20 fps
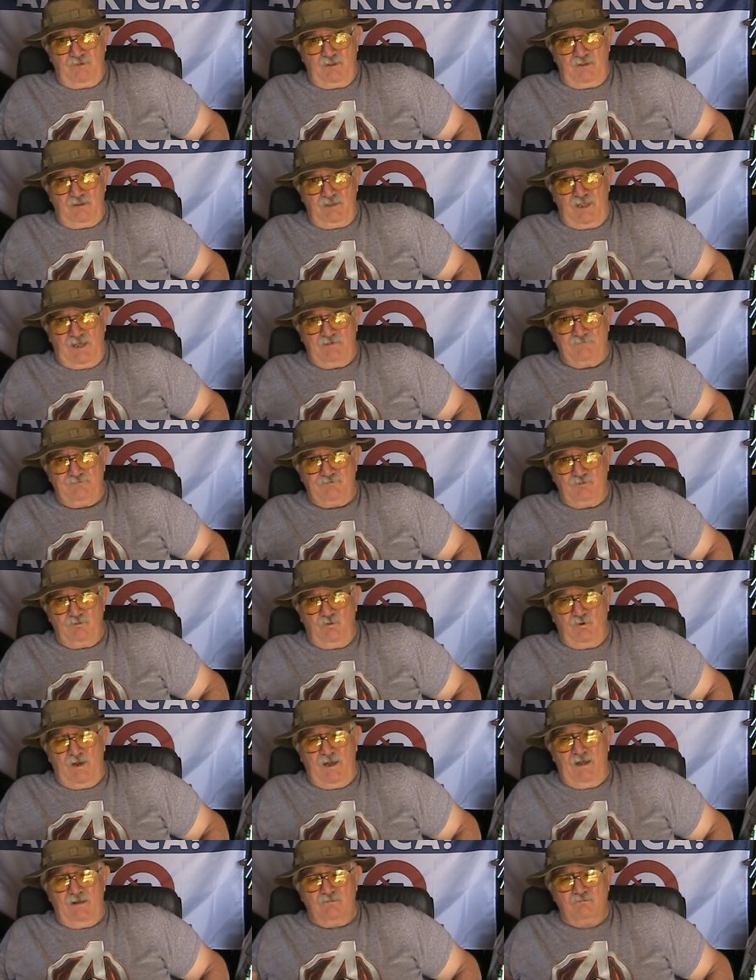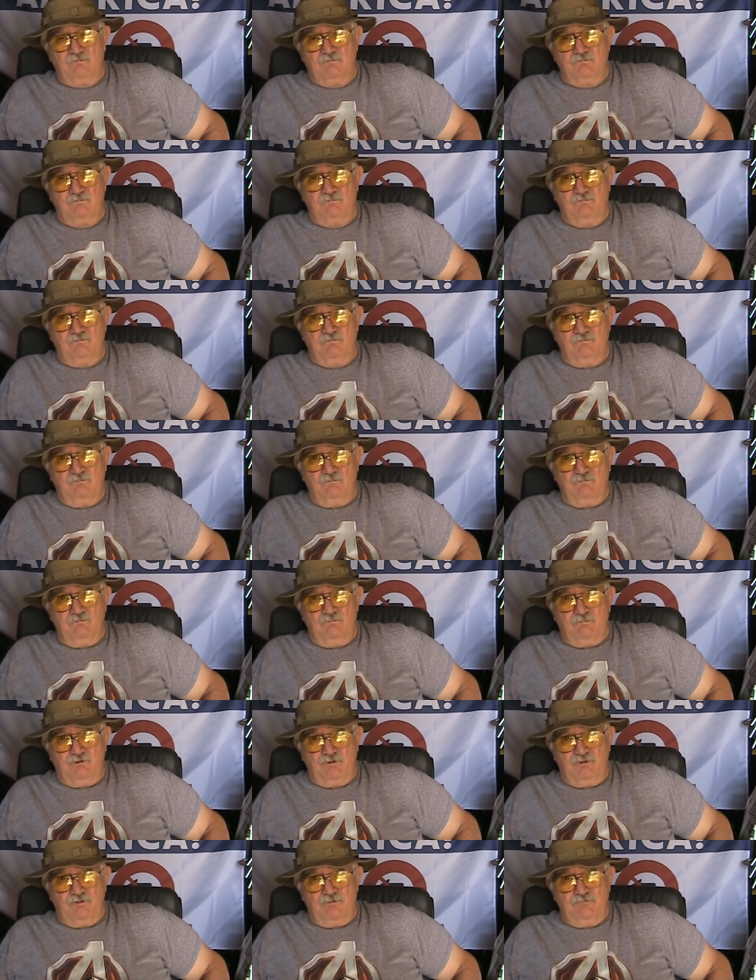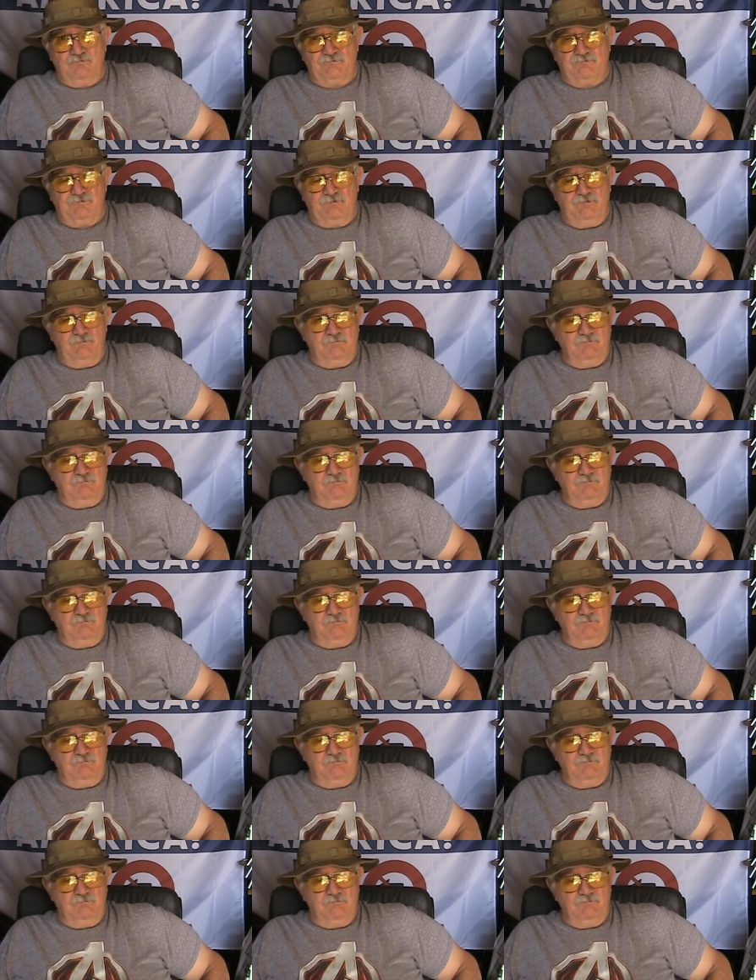Life in the Wild produced.